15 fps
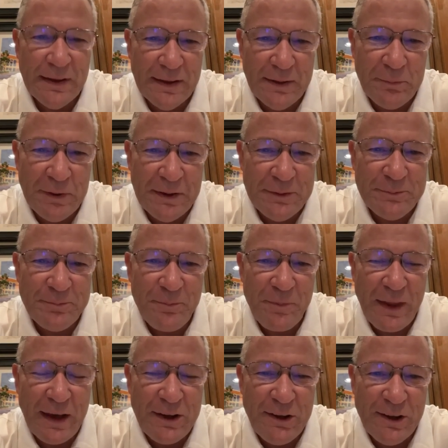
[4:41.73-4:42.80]
Amen.
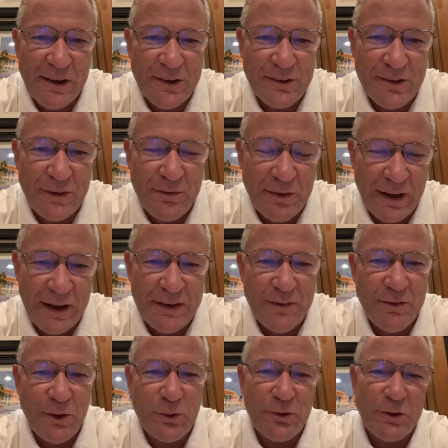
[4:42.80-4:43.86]
Thank you, Lisa, for that
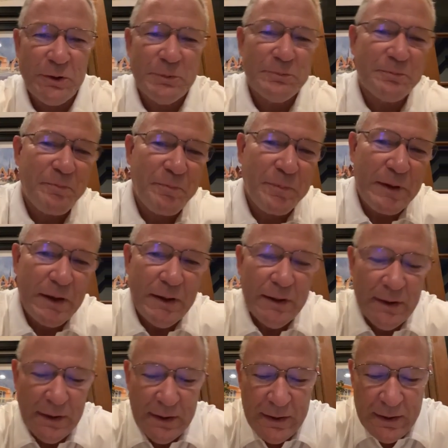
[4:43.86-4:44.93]
devotion.
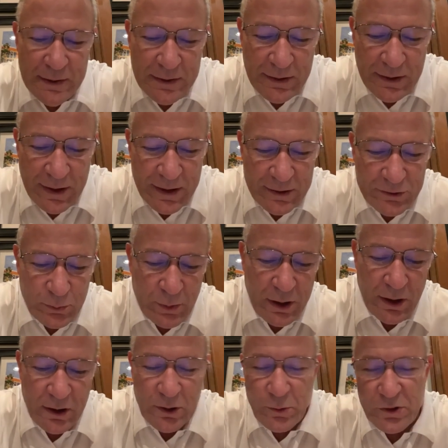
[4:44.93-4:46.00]
Yes, we
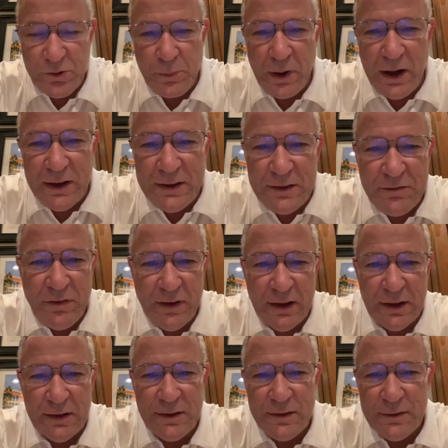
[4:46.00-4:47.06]
are to respond in
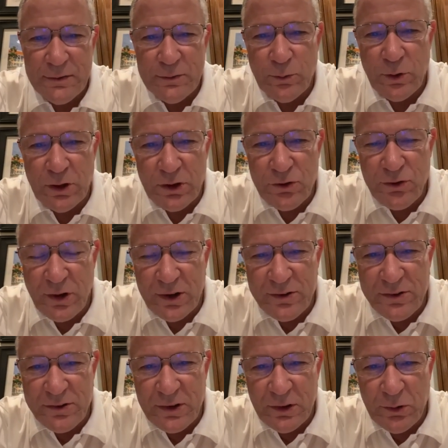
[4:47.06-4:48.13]
faith. We're to
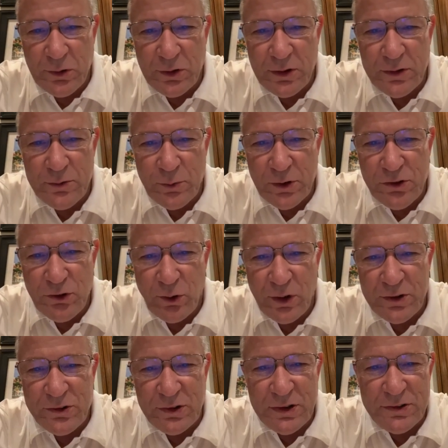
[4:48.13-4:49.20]
trust the Lord,
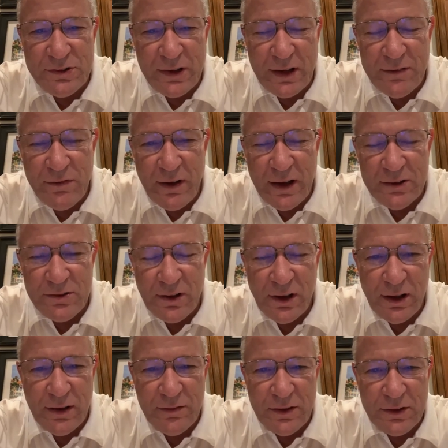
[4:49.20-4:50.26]
rejoice in his steadfast
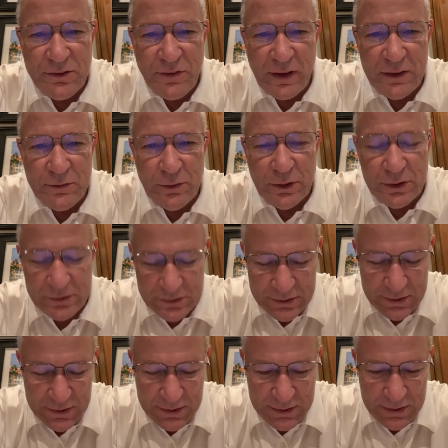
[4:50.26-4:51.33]
love and his faithfulness,